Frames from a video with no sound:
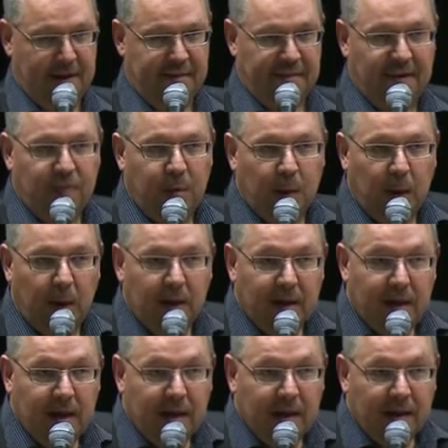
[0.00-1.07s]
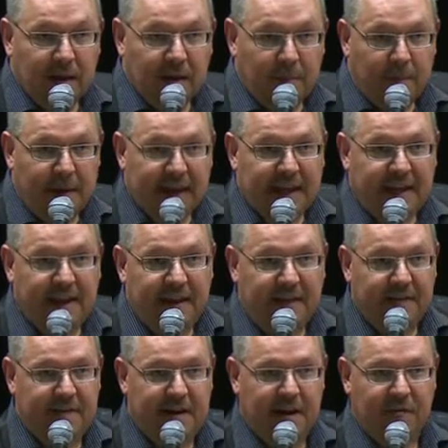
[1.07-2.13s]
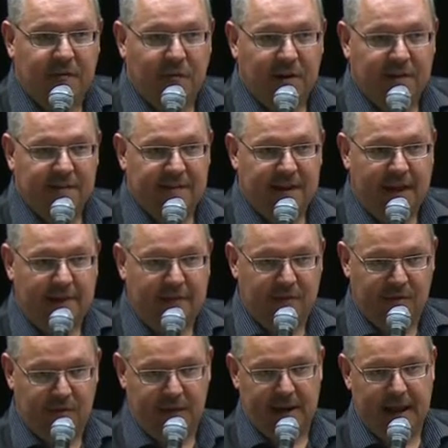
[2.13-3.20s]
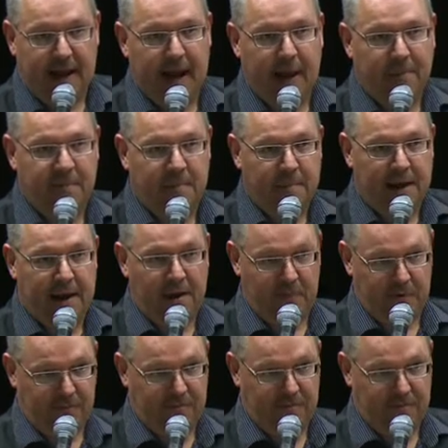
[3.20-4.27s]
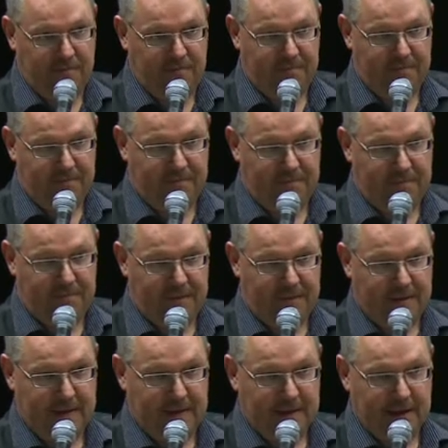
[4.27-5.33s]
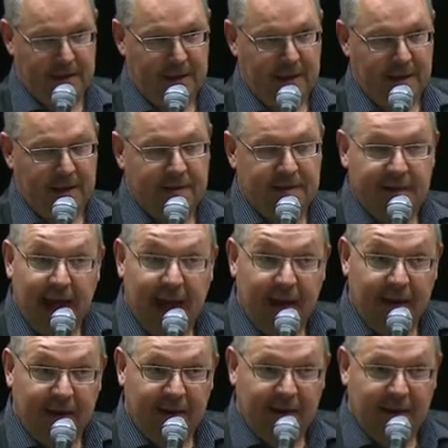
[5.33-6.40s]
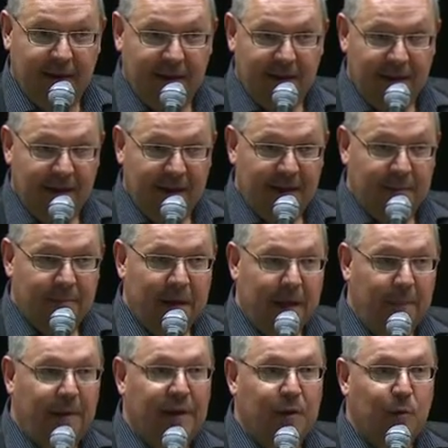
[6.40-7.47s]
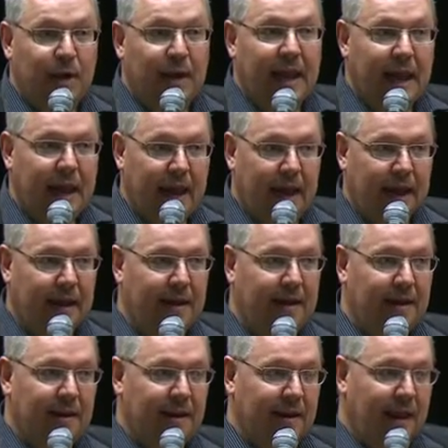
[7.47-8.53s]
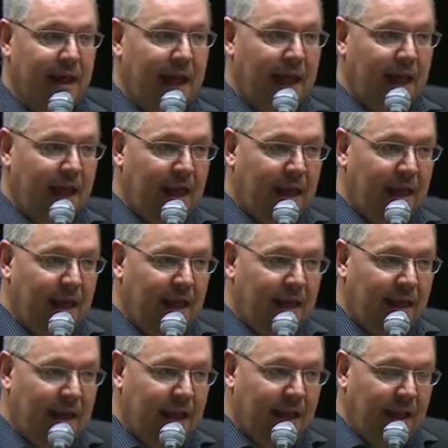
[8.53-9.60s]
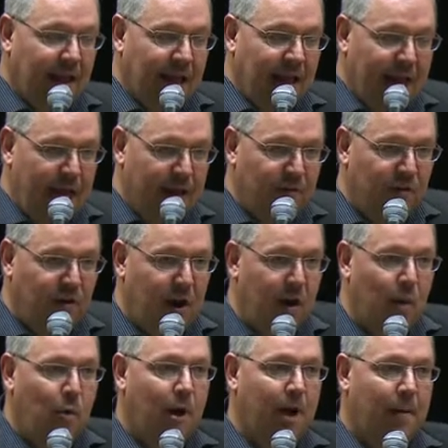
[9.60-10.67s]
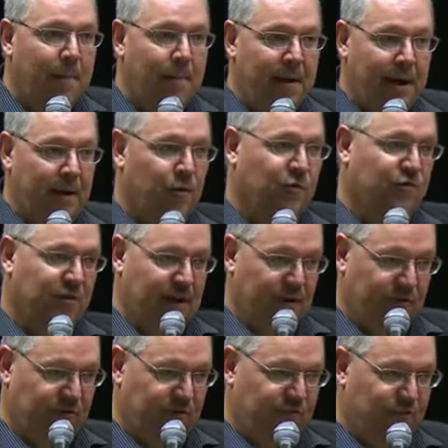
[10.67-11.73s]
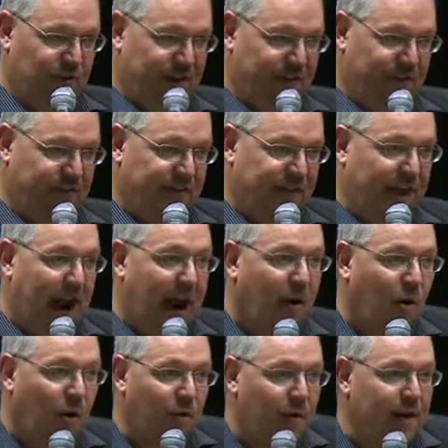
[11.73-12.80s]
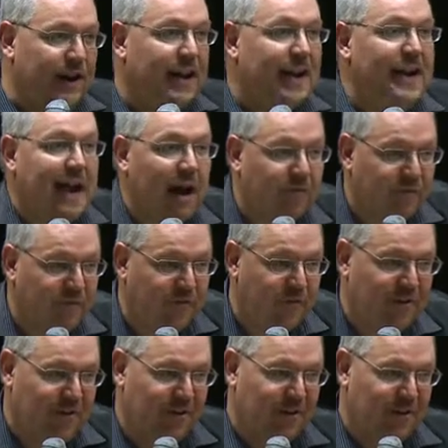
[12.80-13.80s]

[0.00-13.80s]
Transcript: that will make it easier for the cells to take up the mannose, then maybe you can have lower mannose concentrations that are already enough